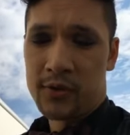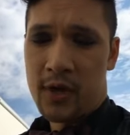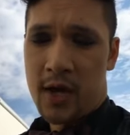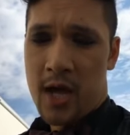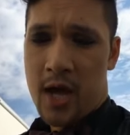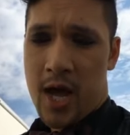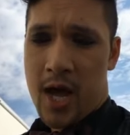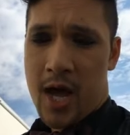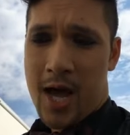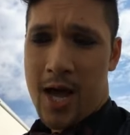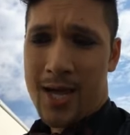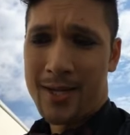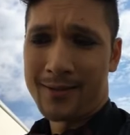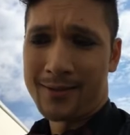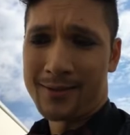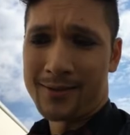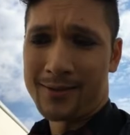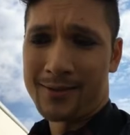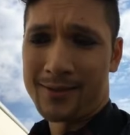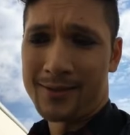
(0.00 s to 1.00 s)
not
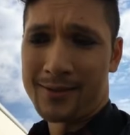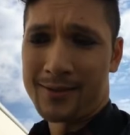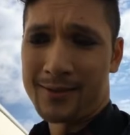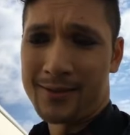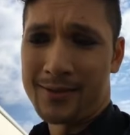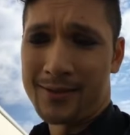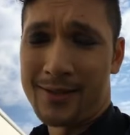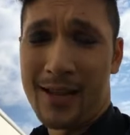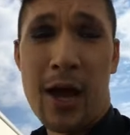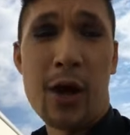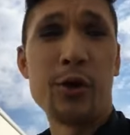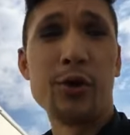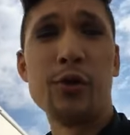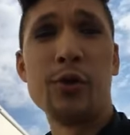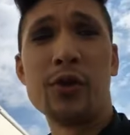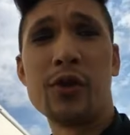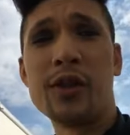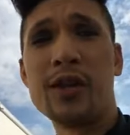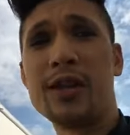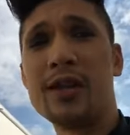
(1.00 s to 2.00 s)
who you
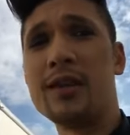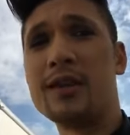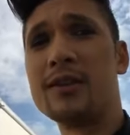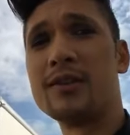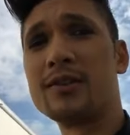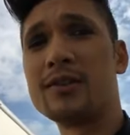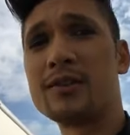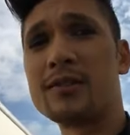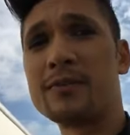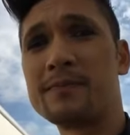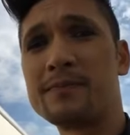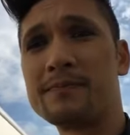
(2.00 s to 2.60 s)
think he is.